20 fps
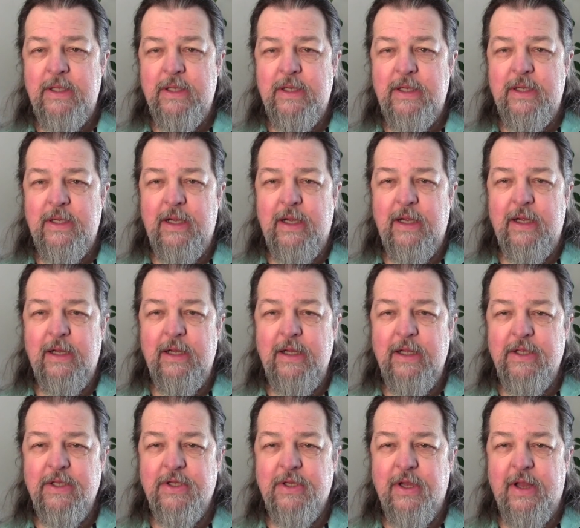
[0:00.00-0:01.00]

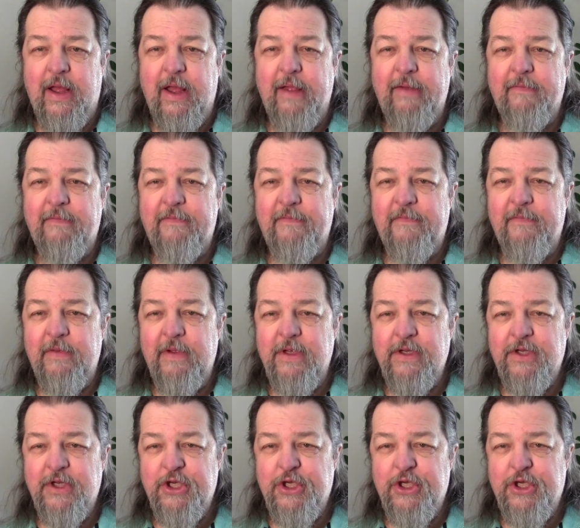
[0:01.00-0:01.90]
his life, his